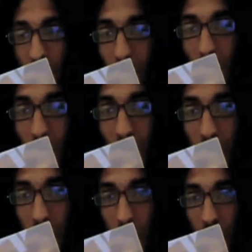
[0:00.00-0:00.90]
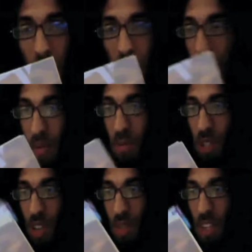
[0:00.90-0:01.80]
Okay.
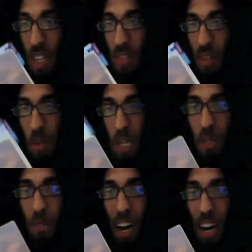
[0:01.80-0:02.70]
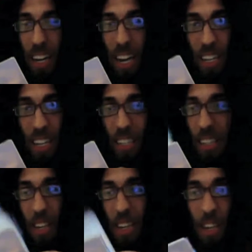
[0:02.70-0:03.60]
Stuff that is filming in Dubai and
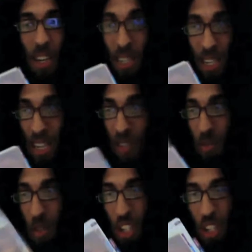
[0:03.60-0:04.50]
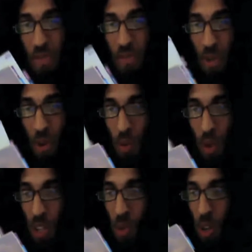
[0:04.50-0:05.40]
information for
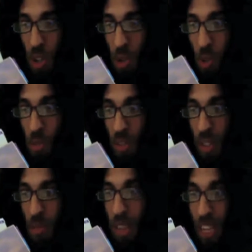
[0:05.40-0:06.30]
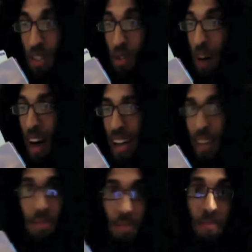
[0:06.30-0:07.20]
when you want to film in Dubai.
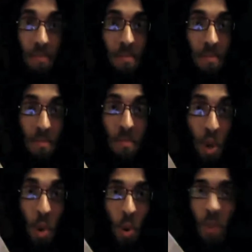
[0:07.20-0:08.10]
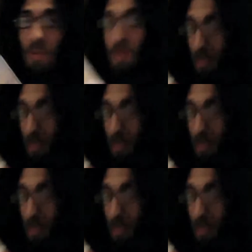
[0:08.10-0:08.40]
Cool.